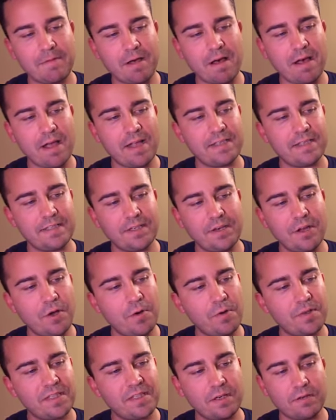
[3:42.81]
pines and
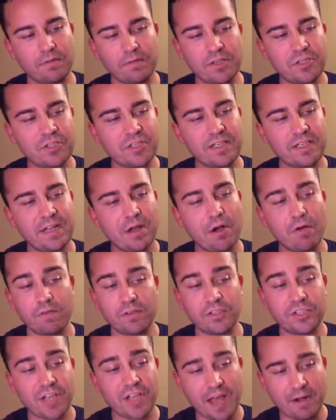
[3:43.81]
oaks that originally
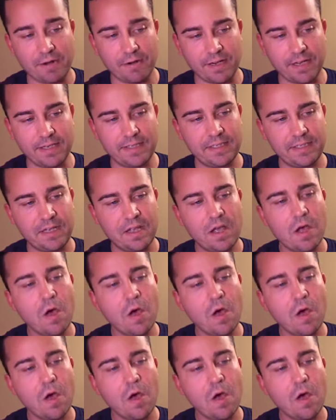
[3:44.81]
overshadowed it,